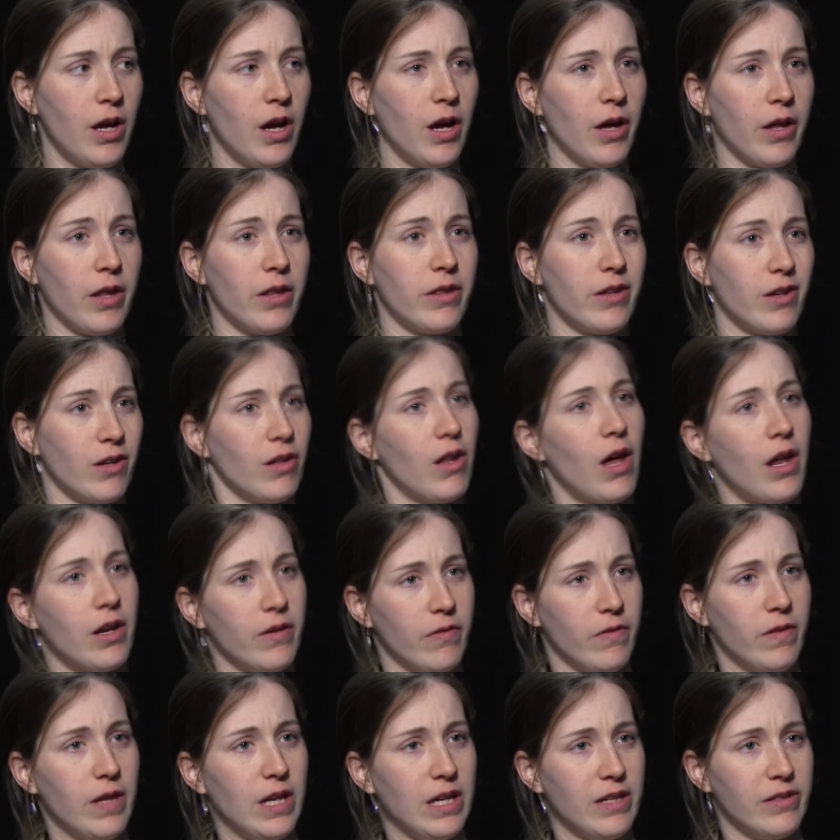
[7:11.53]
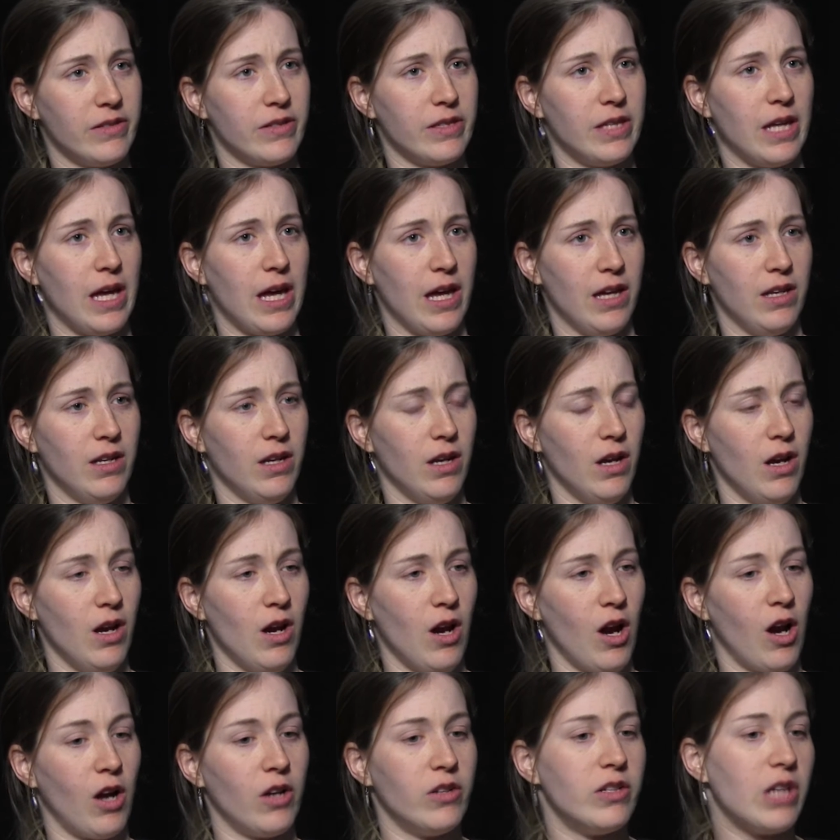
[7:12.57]
There are a lot of things that
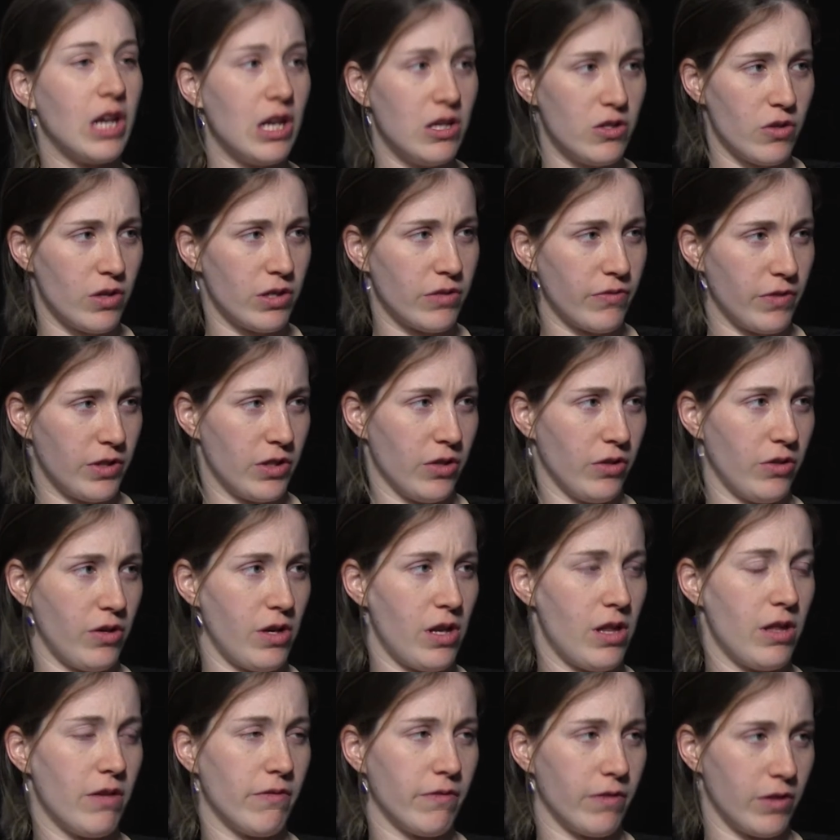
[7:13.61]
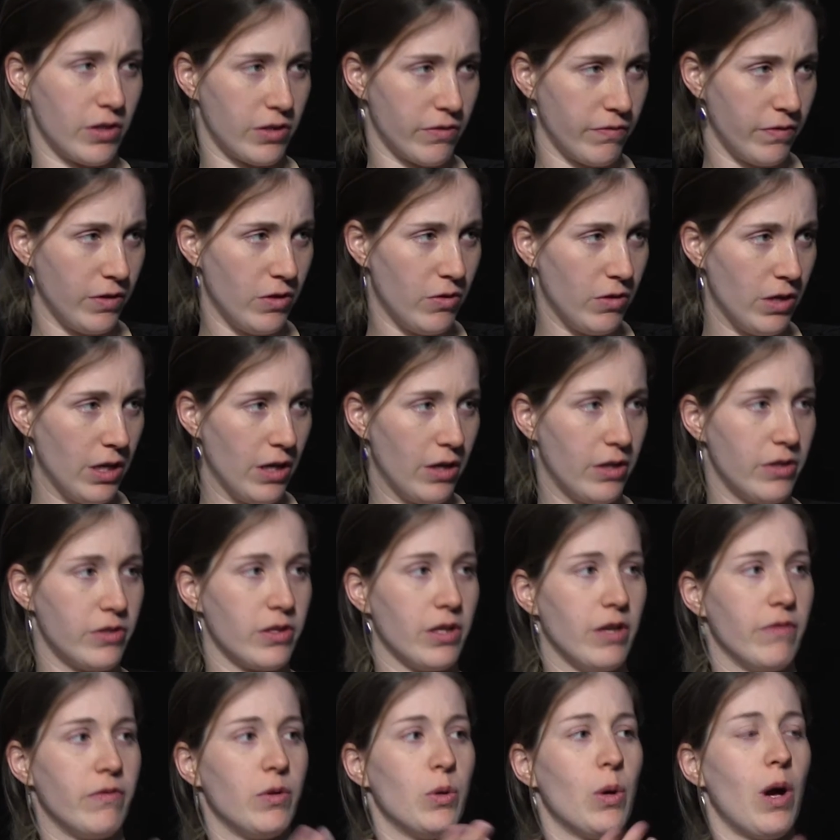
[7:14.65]
are dangerous for children in the first few years,
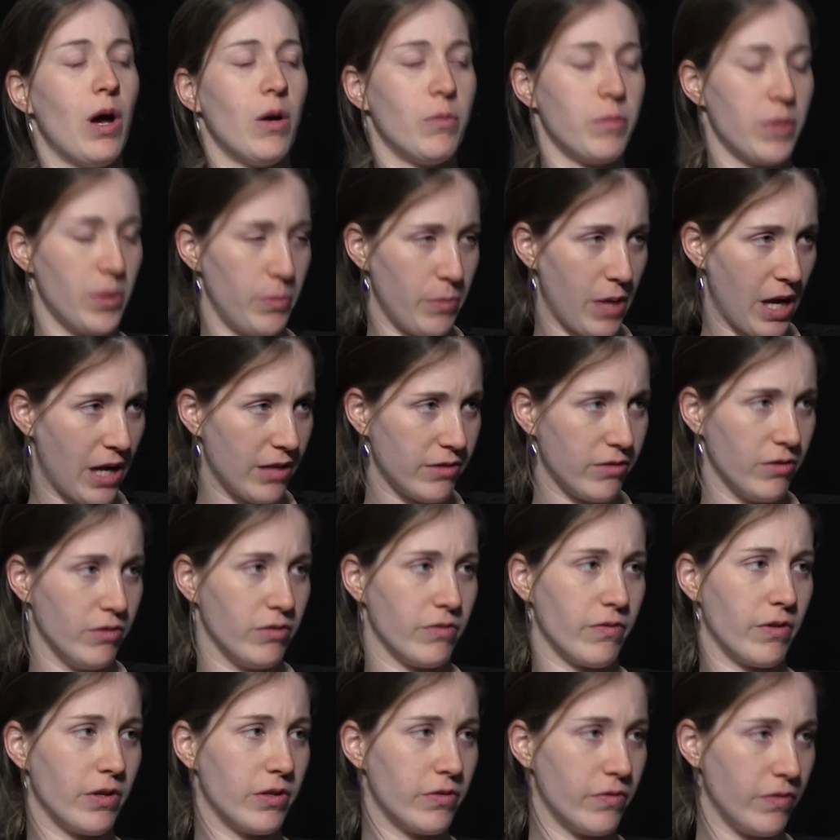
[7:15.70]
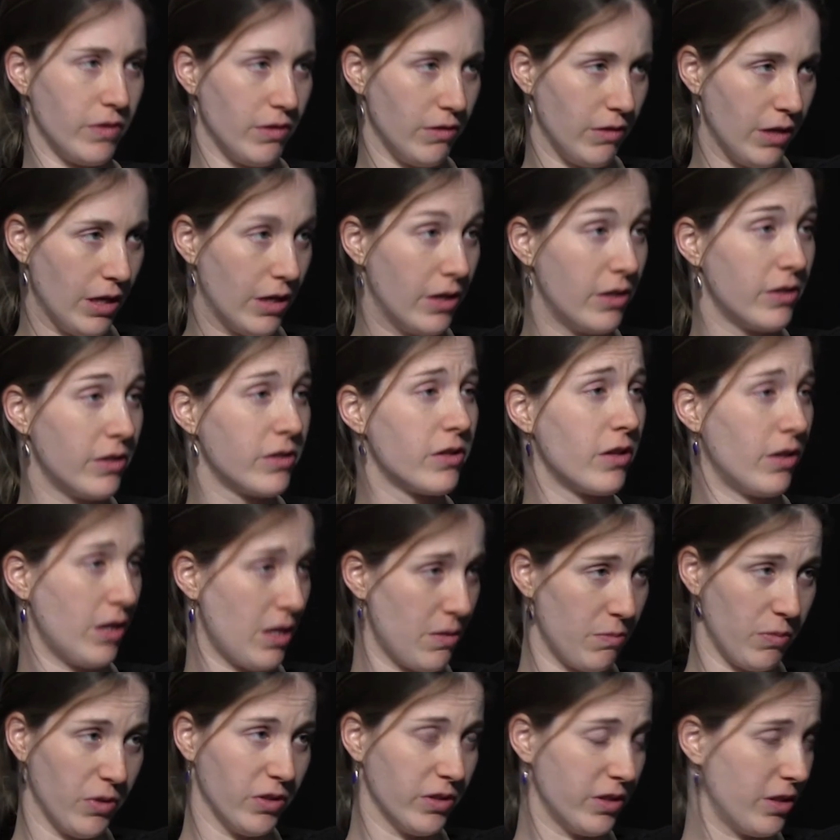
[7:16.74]
and if you help them pass those first few years, they're
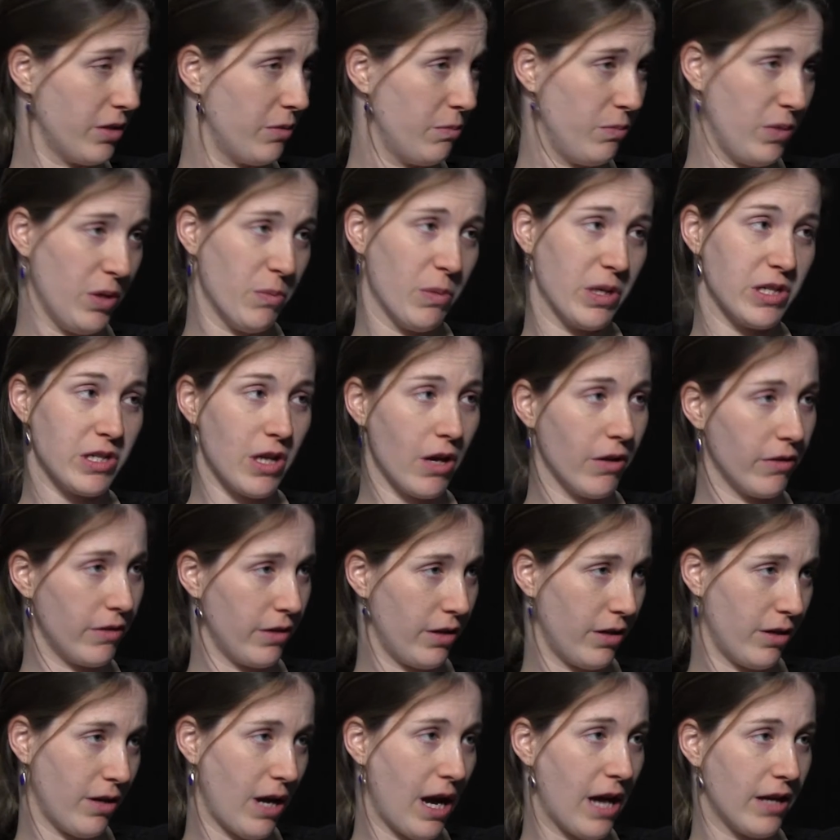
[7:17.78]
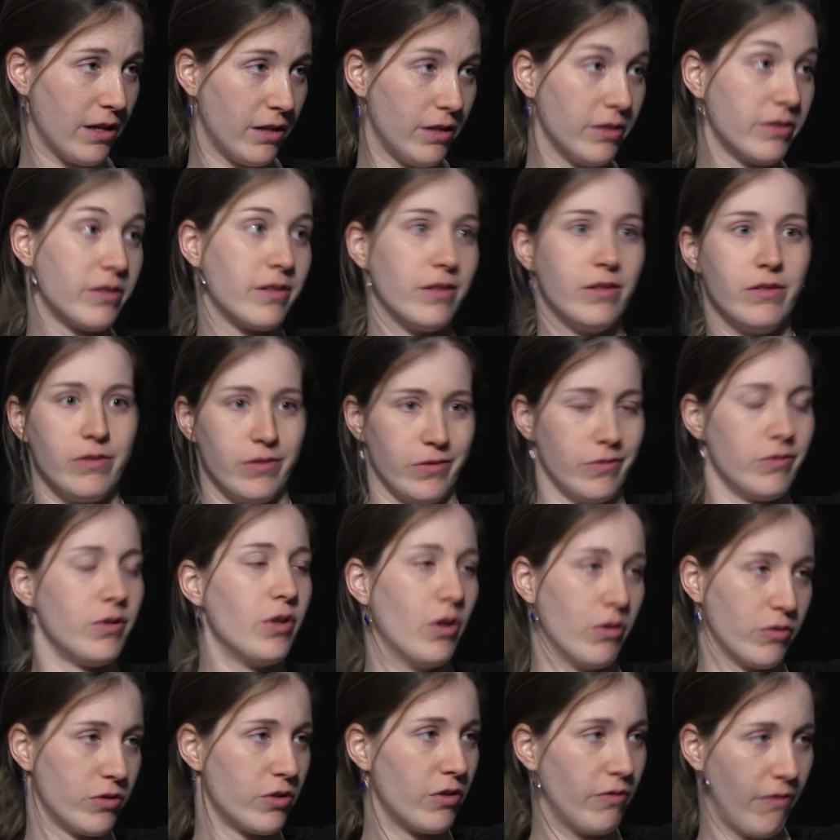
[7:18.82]
able to be much healthier adults and just, you
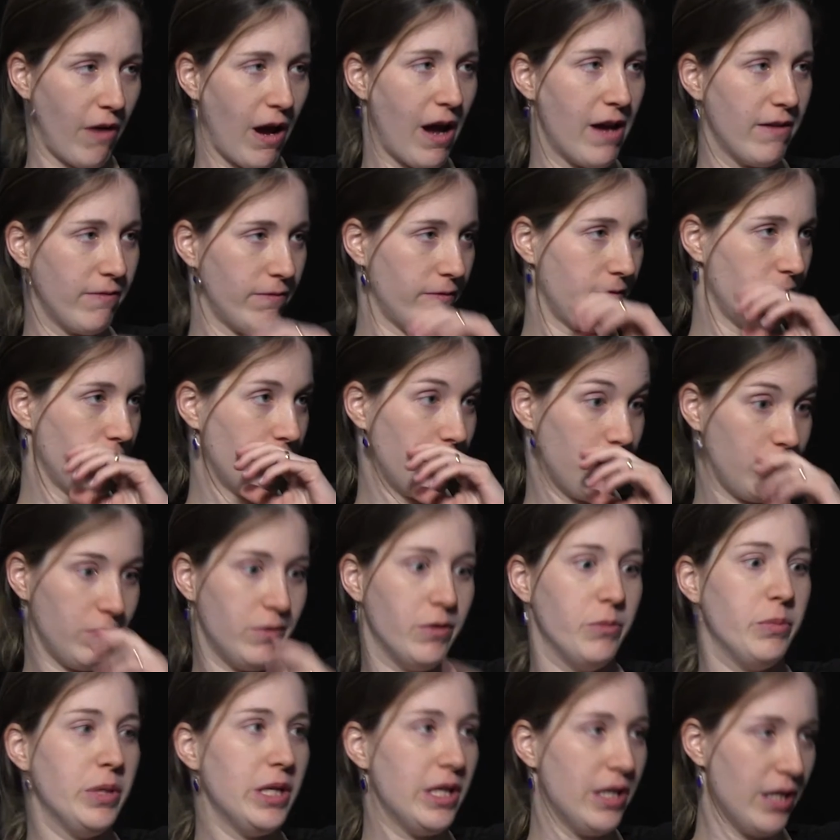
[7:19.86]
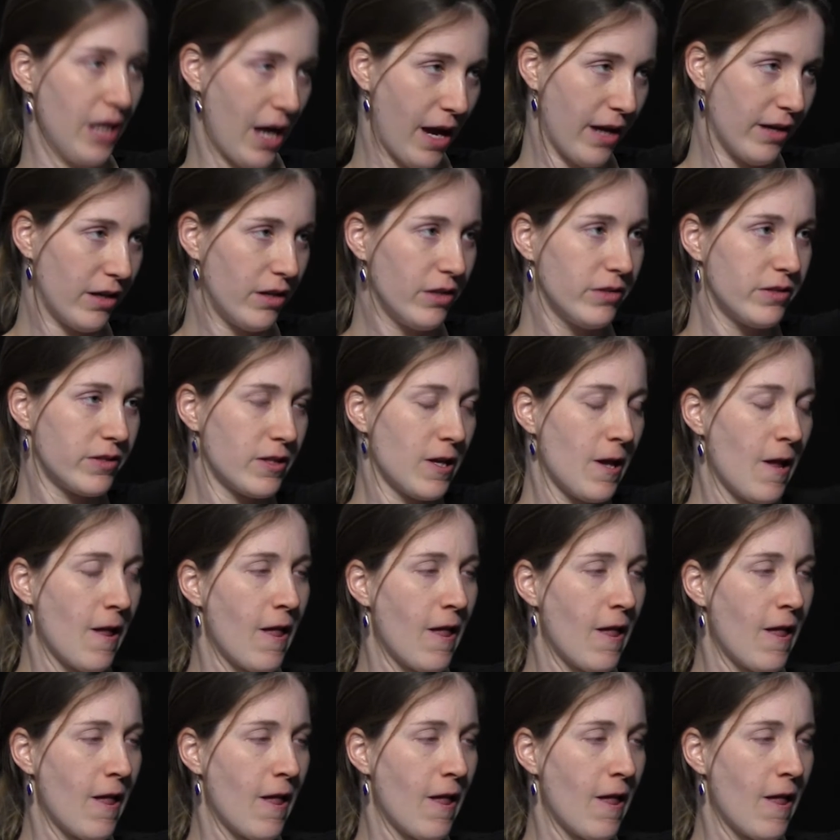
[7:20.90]
know, survive to be adults.